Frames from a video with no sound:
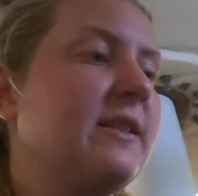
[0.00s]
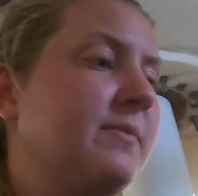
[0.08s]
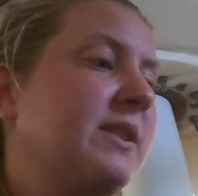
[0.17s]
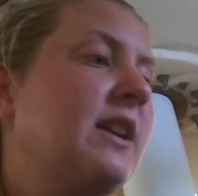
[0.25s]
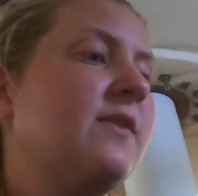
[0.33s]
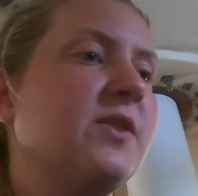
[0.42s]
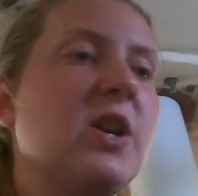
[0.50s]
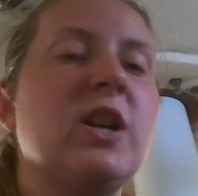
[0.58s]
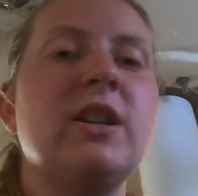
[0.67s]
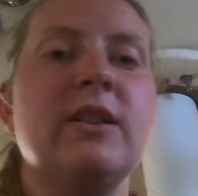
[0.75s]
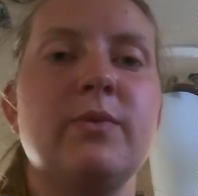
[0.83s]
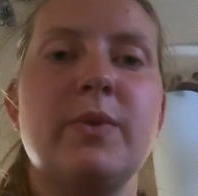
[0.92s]
themselves on,
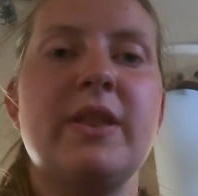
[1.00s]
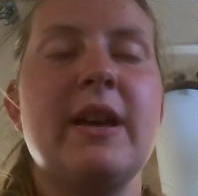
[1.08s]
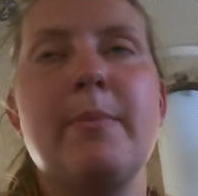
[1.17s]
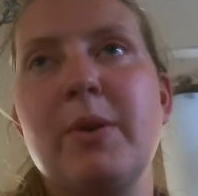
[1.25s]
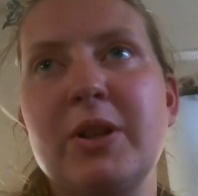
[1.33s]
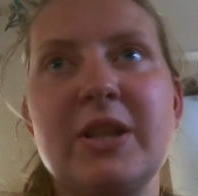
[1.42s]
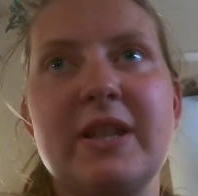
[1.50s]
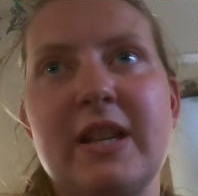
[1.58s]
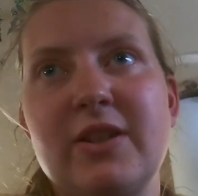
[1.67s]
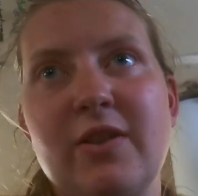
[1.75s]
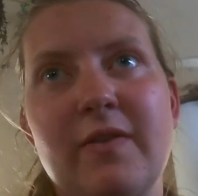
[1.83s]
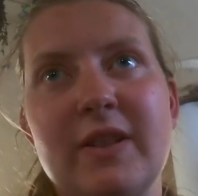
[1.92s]
and with their motor they
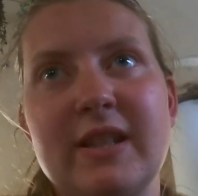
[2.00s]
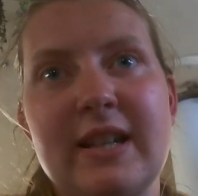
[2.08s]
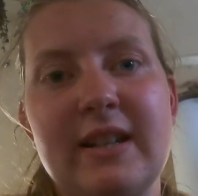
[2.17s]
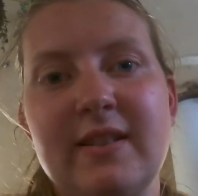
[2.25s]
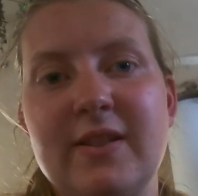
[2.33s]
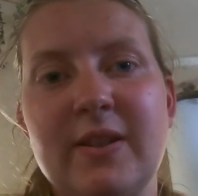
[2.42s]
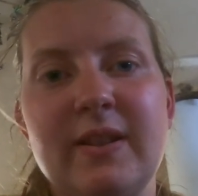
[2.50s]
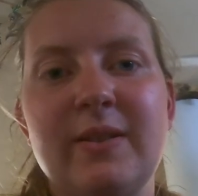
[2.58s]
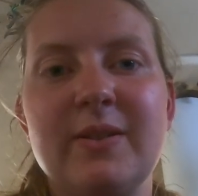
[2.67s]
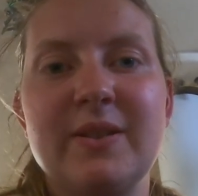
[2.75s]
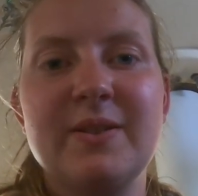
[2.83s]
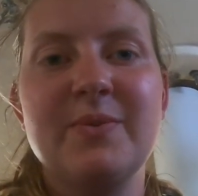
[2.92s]
drove us in, so
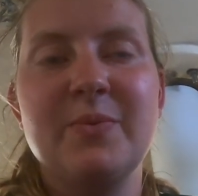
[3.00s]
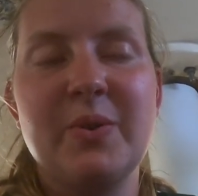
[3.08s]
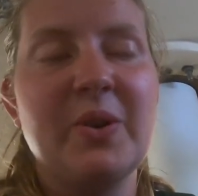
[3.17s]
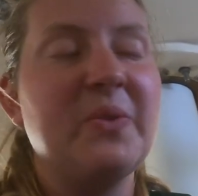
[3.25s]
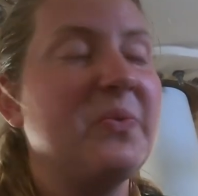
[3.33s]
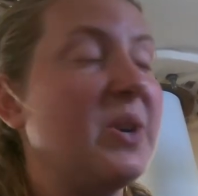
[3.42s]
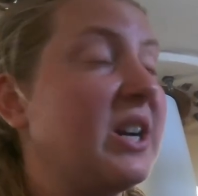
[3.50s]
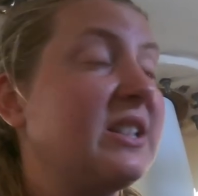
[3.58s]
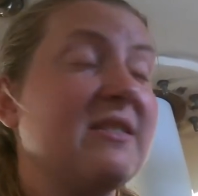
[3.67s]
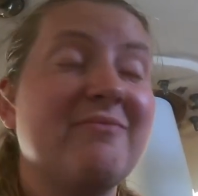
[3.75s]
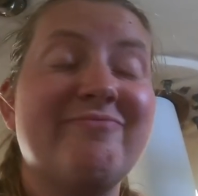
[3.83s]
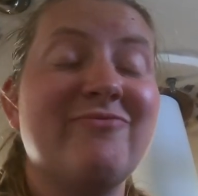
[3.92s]
that
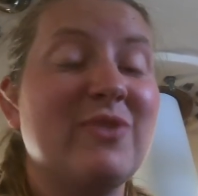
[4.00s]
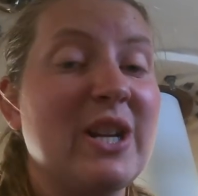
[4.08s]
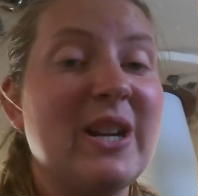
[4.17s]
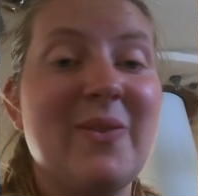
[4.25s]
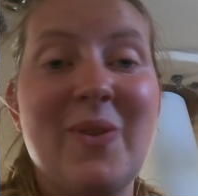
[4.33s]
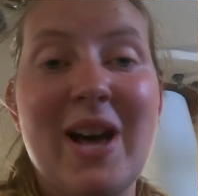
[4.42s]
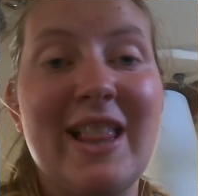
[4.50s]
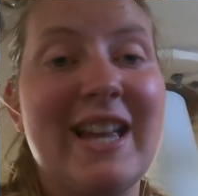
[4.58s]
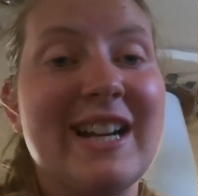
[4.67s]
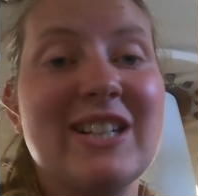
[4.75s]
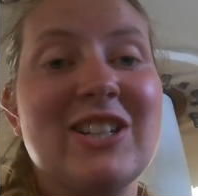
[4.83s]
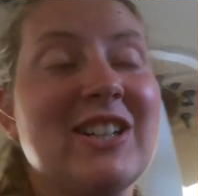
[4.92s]
worked really well
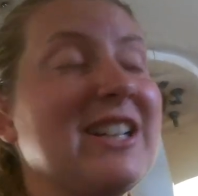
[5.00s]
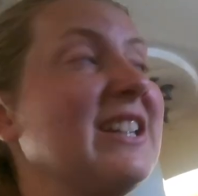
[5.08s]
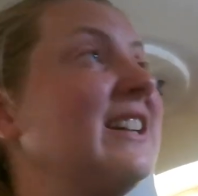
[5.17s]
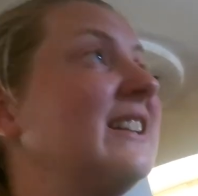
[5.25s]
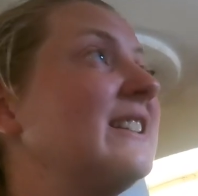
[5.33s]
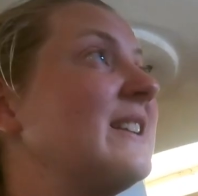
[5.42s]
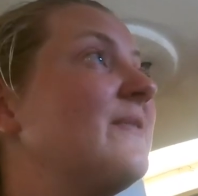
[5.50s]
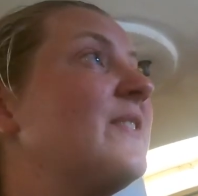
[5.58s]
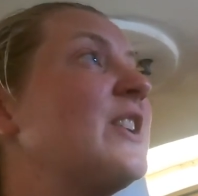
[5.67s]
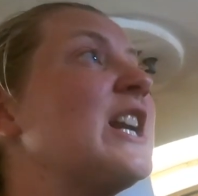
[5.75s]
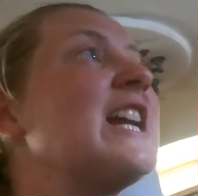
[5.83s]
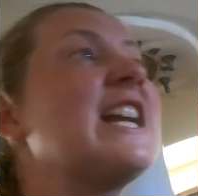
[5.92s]
actually, and I'm
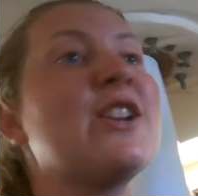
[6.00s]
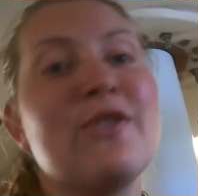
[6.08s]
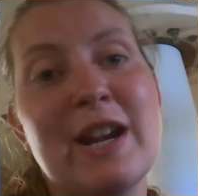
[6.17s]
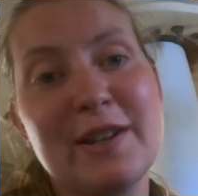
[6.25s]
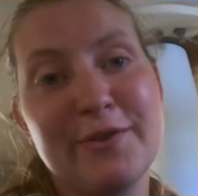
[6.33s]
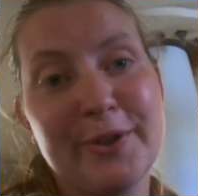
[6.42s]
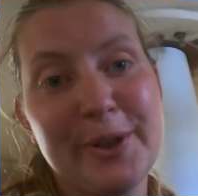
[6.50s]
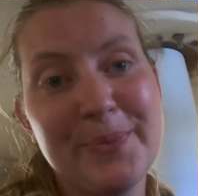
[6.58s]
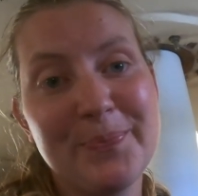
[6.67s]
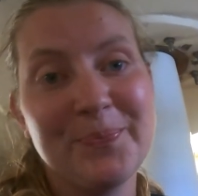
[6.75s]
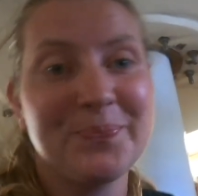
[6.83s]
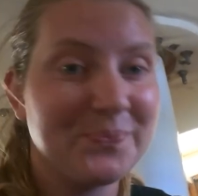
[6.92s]
very grateful.
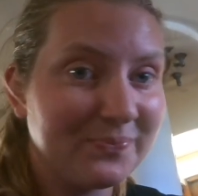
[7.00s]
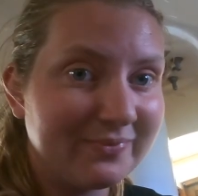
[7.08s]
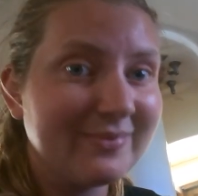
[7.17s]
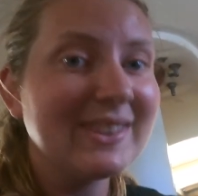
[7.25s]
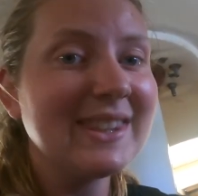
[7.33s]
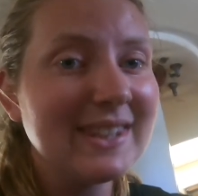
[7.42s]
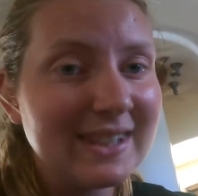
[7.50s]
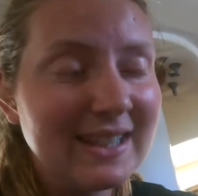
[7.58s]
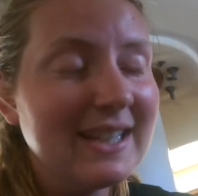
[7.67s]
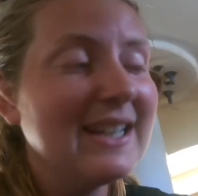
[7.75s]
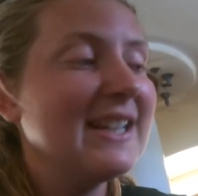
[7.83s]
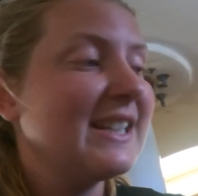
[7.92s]

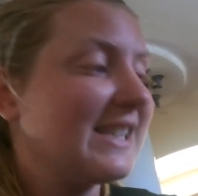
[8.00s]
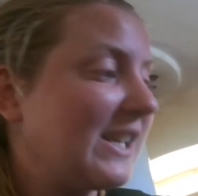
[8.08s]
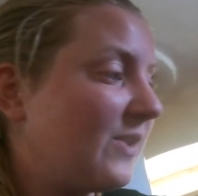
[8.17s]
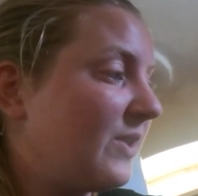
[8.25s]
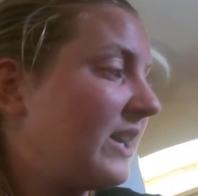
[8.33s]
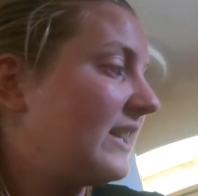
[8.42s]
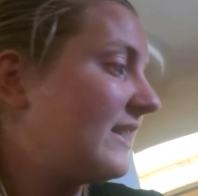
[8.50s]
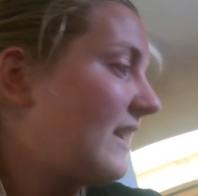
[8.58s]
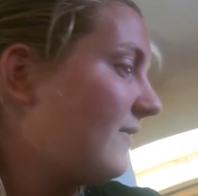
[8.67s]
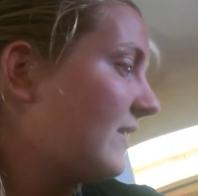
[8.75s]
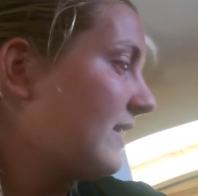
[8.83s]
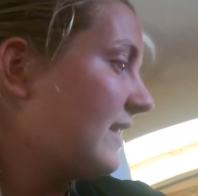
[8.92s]
So we are
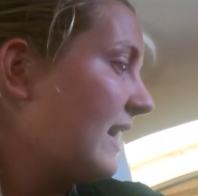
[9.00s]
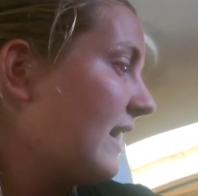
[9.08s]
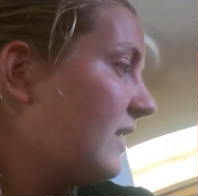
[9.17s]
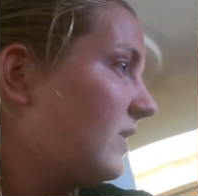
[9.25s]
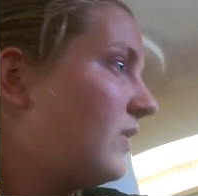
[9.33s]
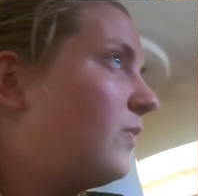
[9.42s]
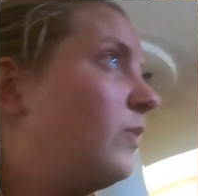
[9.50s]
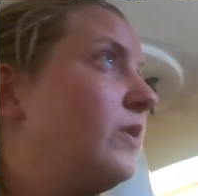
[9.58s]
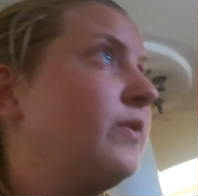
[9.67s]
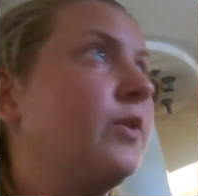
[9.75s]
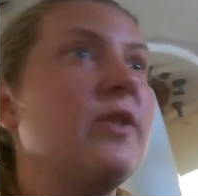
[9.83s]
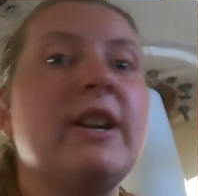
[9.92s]
safe and sound. We
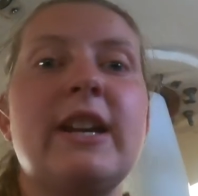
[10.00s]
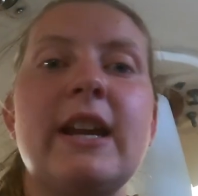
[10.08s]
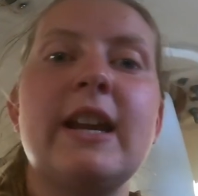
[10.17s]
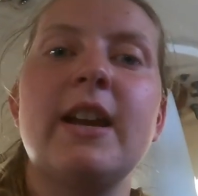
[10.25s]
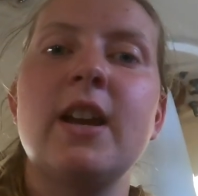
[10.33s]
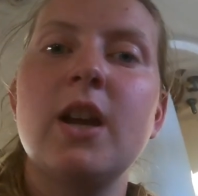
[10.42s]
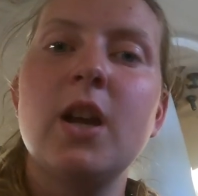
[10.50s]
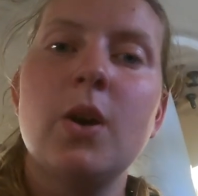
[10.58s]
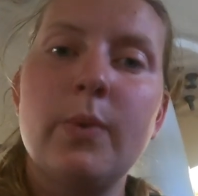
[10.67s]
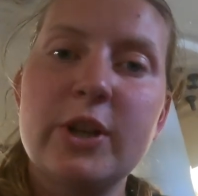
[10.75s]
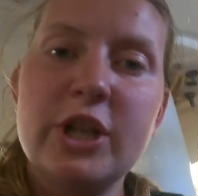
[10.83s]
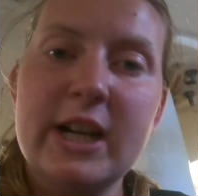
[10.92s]

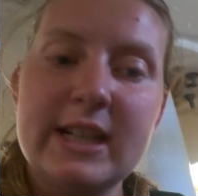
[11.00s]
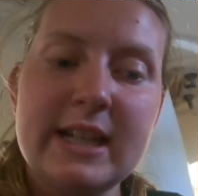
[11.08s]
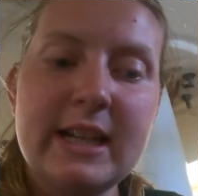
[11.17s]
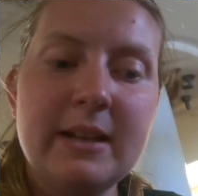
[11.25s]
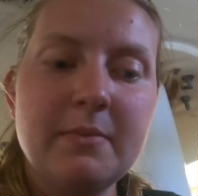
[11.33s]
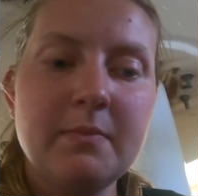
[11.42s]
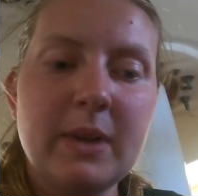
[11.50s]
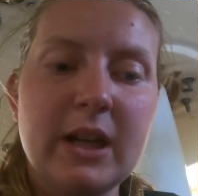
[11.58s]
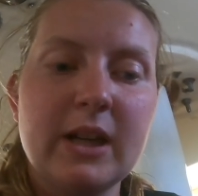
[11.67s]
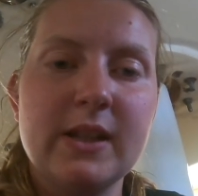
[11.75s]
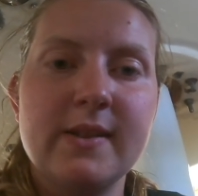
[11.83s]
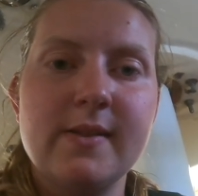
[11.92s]
checked in
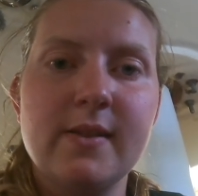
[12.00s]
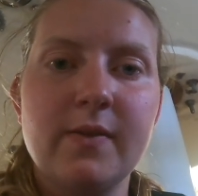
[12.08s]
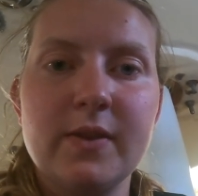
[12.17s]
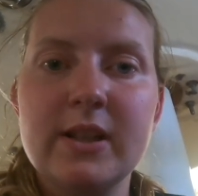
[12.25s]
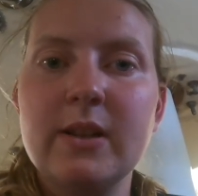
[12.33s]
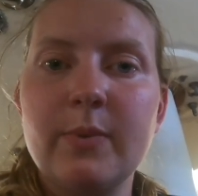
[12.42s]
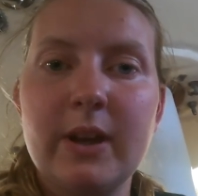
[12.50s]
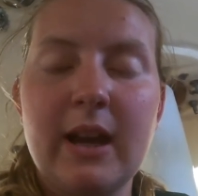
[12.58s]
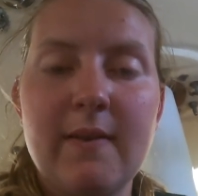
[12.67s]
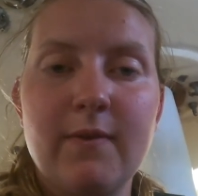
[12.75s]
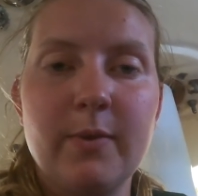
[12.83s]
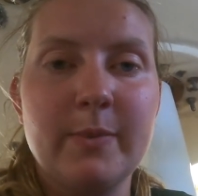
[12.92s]
because obviously we
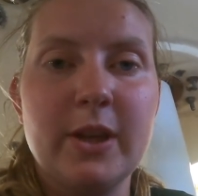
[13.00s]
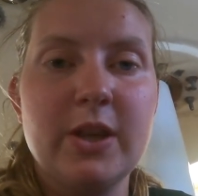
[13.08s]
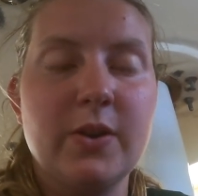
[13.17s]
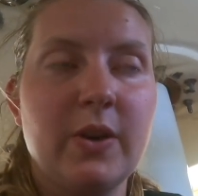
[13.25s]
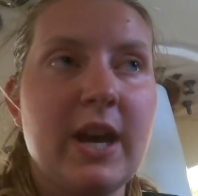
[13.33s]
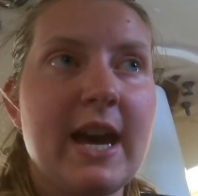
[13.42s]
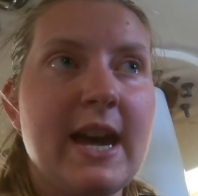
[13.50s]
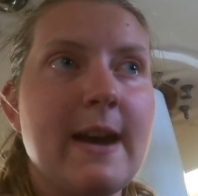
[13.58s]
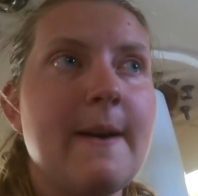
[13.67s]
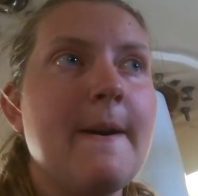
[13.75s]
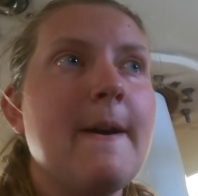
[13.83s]
came from the UK.